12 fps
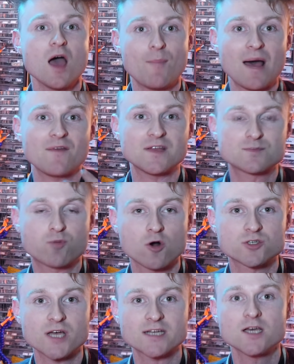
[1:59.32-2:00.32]
about this
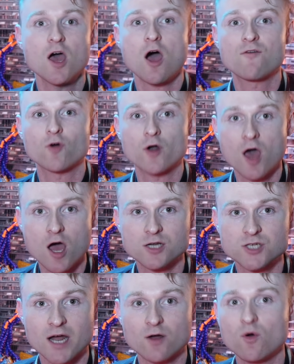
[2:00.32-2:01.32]
project over on her
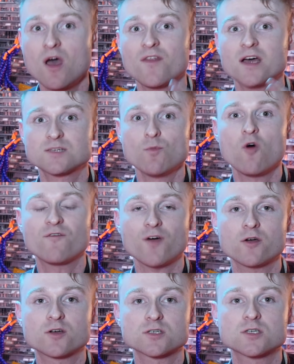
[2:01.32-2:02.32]
channel that is more
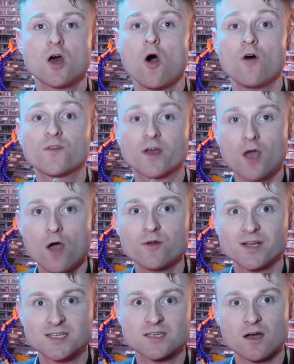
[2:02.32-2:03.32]
focused on the
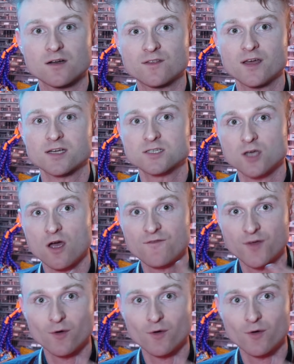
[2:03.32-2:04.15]
coding side of things. So if